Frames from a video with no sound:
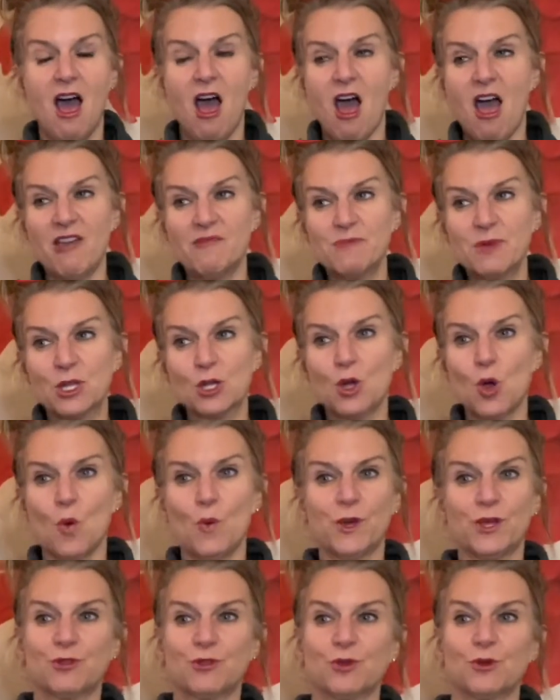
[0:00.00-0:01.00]
I've been
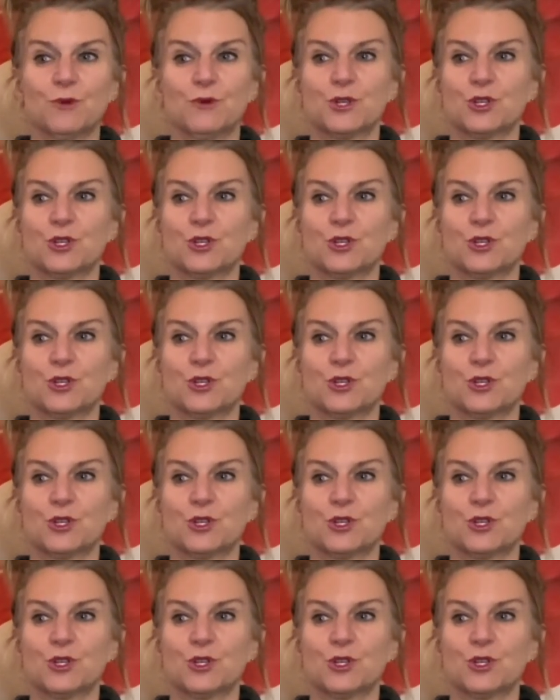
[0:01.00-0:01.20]
going through a